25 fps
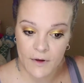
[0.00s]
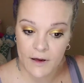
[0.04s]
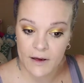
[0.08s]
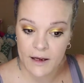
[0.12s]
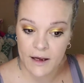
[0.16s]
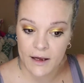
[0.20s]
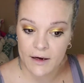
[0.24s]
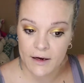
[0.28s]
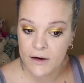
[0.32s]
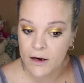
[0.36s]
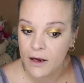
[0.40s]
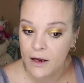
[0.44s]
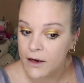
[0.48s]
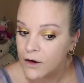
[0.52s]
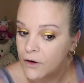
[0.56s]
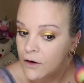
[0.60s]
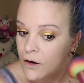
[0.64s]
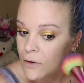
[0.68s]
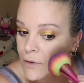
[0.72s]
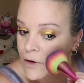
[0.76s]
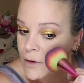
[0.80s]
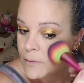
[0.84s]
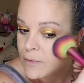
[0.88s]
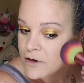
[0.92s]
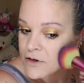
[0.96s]
Again, you
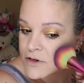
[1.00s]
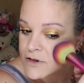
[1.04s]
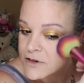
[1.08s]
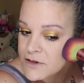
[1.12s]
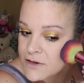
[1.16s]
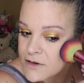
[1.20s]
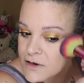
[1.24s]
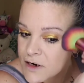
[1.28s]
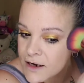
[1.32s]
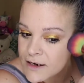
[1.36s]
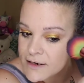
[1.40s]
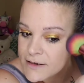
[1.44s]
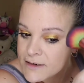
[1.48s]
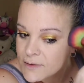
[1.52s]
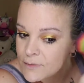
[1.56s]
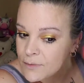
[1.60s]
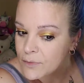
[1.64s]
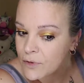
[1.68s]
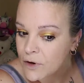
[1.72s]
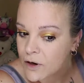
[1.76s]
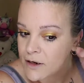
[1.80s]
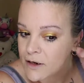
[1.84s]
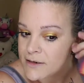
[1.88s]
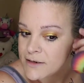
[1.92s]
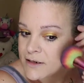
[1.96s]
know, I want to be just nice
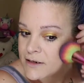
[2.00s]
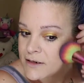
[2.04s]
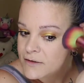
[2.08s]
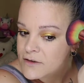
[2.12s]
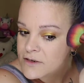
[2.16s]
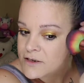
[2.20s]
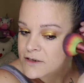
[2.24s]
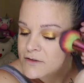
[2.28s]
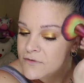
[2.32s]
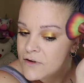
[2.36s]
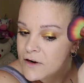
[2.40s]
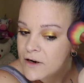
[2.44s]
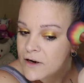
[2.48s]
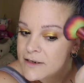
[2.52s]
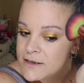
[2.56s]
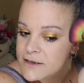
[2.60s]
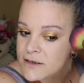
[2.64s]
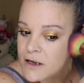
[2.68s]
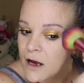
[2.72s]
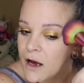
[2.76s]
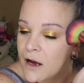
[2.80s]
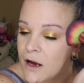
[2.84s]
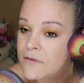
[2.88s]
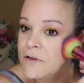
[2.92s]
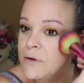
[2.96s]
and bronzy, just very
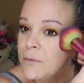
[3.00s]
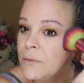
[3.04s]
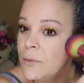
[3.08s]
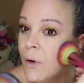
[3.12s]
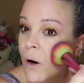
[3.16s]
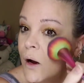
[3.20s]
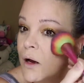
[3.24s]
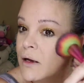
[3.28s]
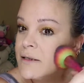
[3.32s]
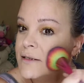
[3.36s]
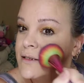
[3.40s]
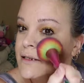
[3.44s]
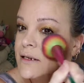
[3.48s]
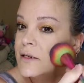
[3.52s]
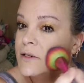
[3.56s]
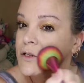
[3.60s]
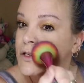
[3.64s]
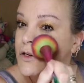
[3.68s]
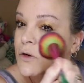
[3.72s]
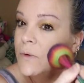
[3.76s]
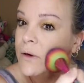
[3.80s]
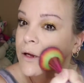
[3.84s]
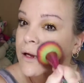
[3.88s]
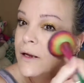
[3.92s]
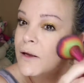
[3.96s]
soft,
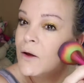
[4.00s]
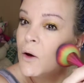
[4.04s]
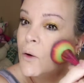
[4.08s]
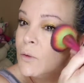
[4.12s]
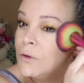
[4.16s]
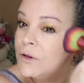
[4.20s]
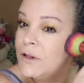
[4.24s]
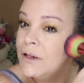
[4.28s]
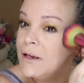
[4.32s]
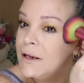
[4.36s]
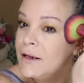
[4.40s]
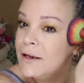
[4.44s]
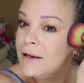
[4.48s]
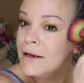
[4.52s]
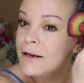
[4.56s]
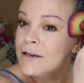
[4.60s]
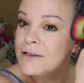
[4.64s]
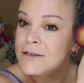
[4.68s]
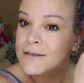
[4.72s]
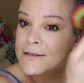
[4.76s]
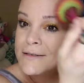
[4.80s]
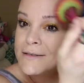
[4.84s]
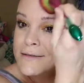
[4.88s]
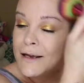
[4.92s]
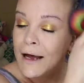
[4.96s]
bronzy, dewy, goldy.
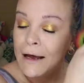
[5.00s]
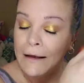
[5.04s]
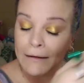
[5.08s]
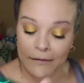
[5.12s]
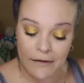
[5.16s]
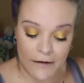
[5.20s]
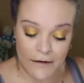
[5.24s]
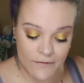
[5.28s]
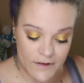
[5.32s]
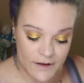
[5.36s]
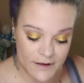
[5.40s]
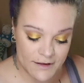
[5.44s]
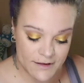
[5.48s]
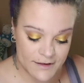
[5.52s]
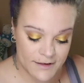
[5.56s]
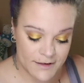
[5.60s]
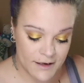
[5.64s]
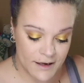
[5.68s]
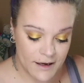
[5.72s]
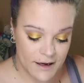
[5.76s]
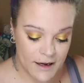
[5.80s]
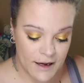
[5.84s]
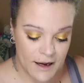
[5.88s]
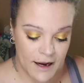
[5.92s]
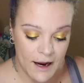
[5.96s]
I just, I love
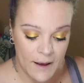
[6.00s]
this.